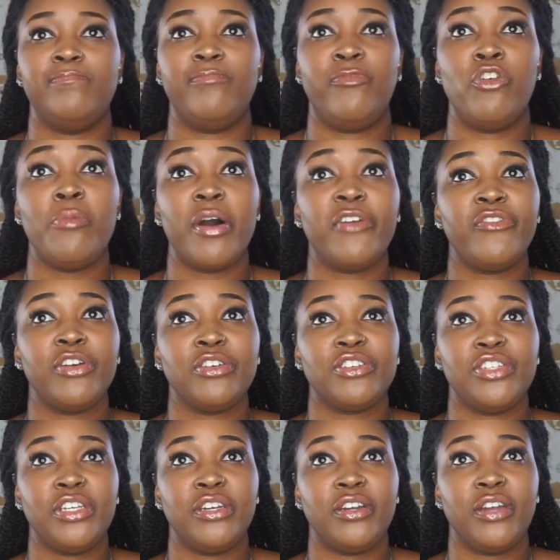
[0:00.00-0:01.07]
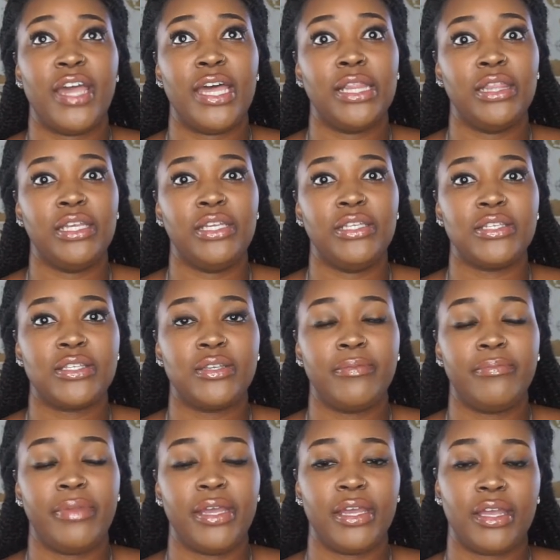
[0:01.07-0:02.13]
for my first year at least
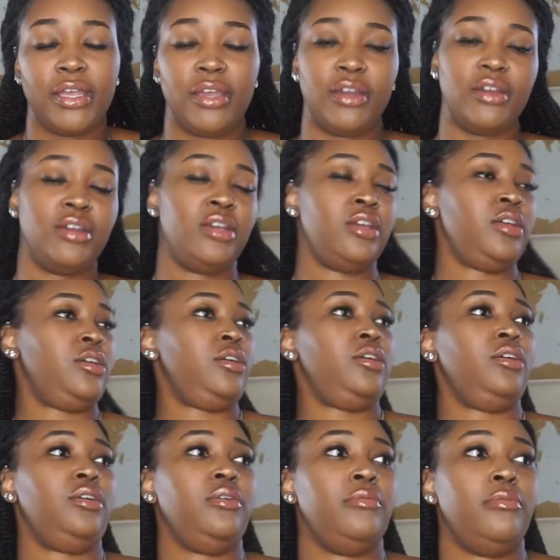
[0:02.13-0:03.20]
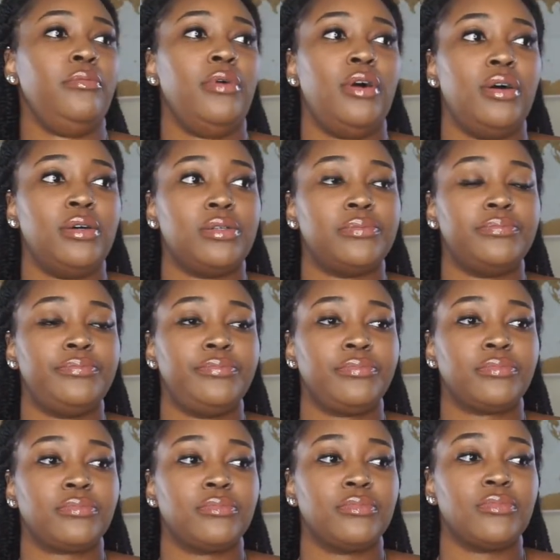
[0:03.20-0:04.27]
being here.
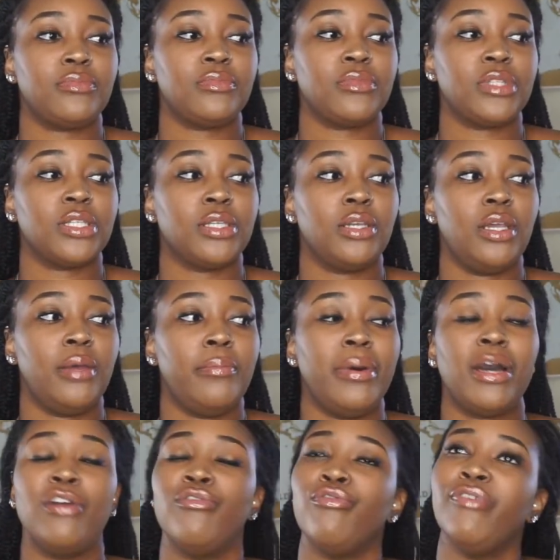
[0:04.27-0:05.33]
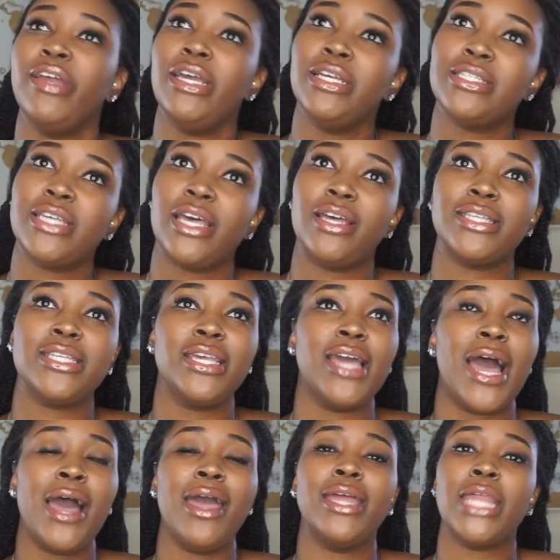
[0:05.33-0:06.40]
But Koreatown, see,
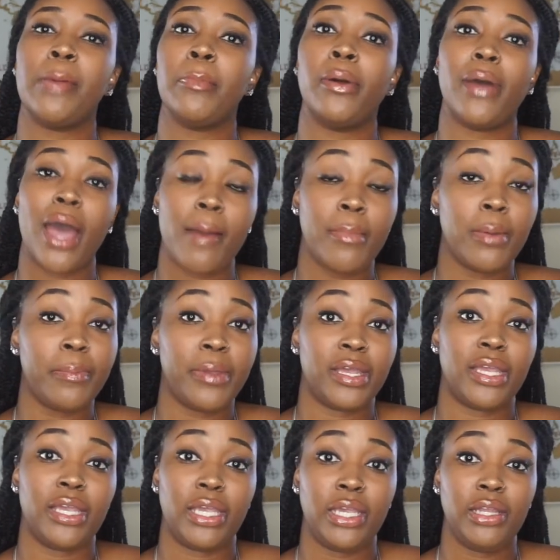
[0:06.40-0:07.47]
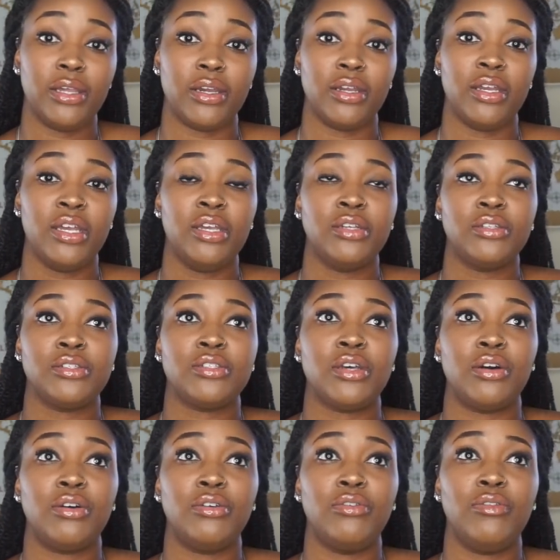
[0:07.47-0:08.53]
I'm a picky eater,
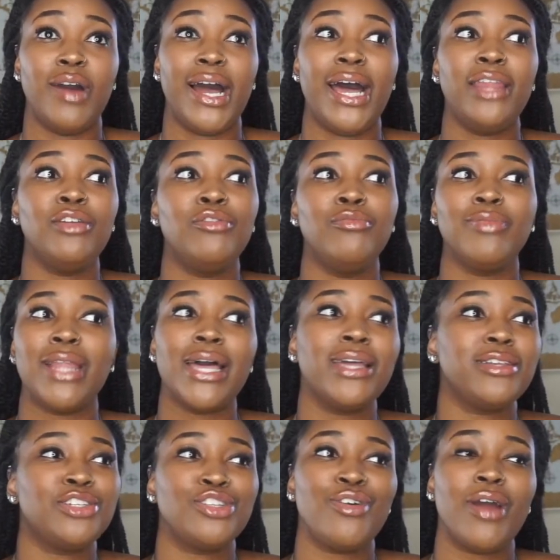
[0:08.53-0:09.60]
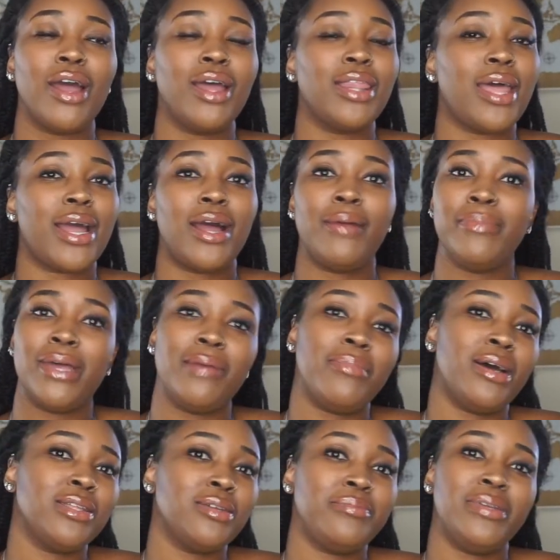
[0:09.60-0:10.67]
so I don't like trying. Like, I'm not
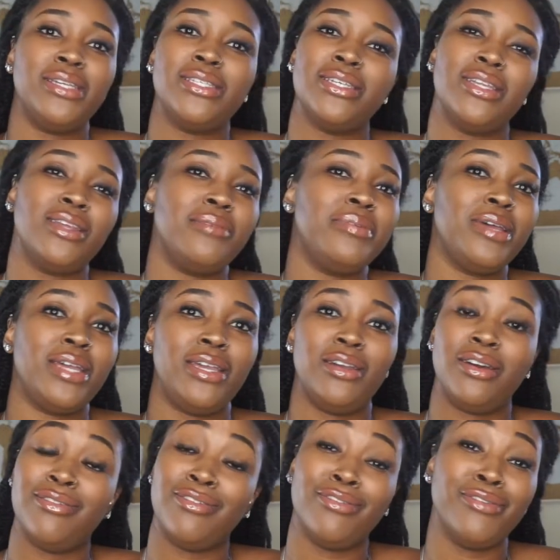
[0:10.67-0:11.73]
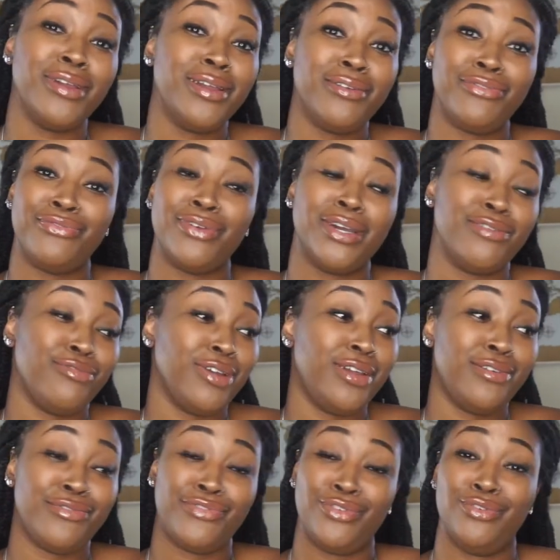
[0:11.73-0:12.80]
about to be sitting up here eating Korean
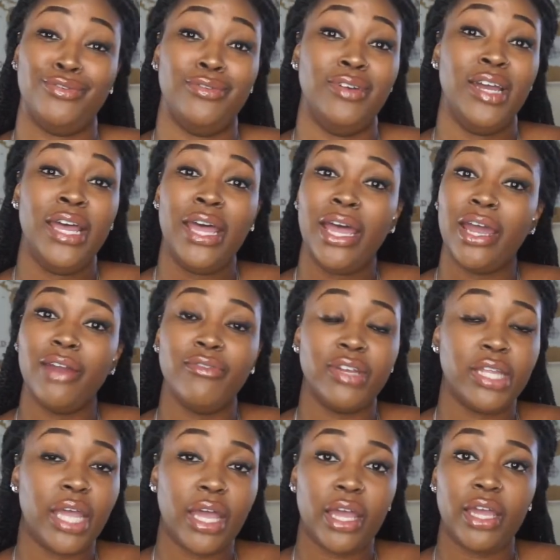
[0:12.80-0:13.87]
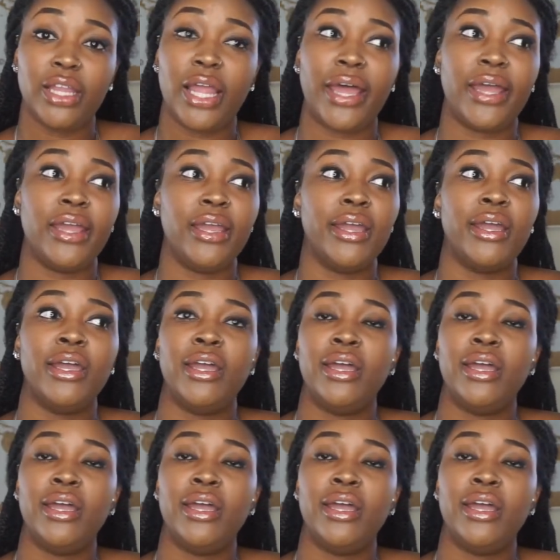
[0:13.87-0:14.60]
food every day. Like